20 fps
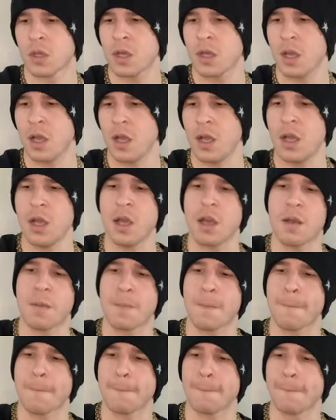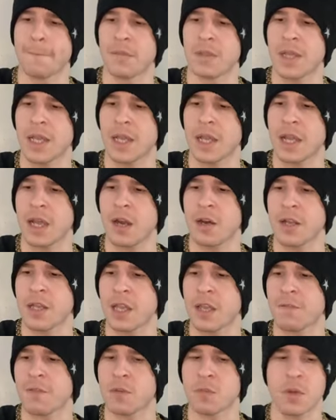Like I already
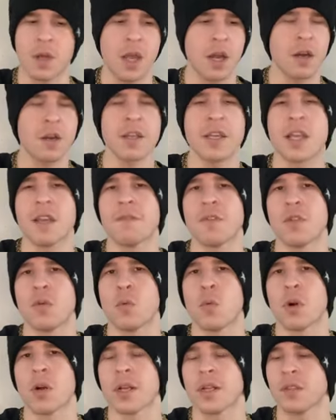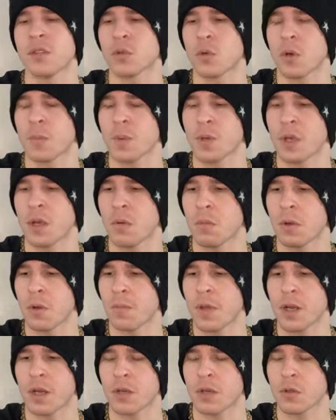gave you the warning, Scorpio. I'm
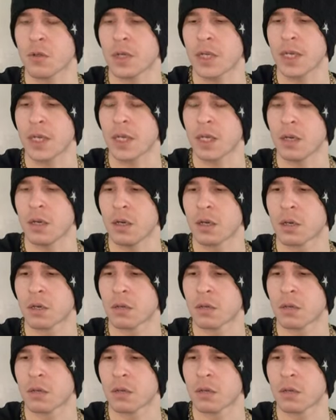not gonna do it again.